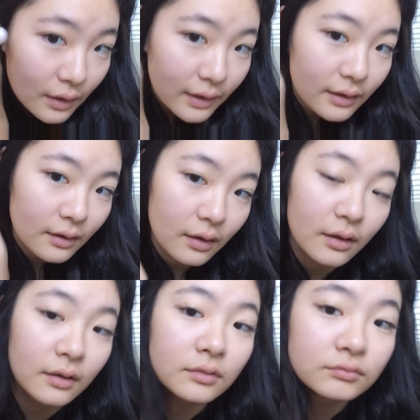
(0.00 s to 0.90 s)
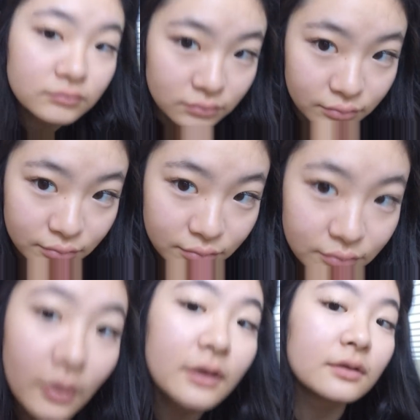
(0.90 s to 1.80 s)
Like,
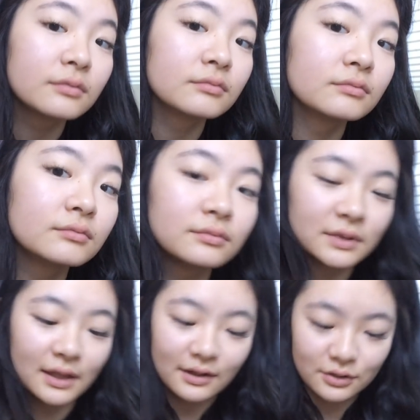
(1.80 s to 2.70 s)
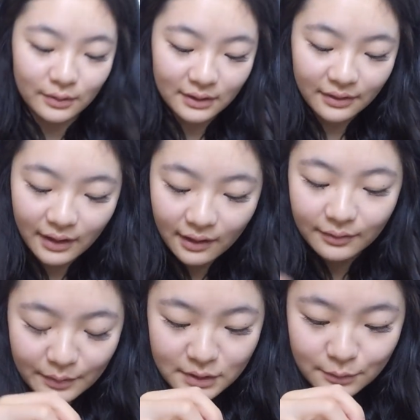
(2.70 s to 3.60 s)
what? Did that do anything?
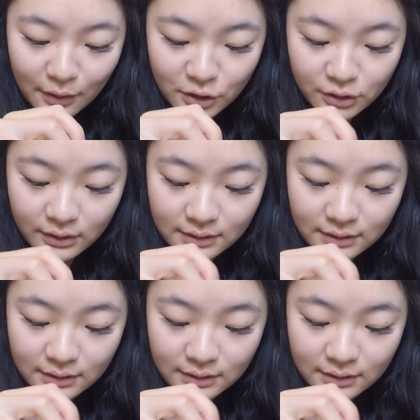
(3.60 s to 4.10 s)
Let me swatch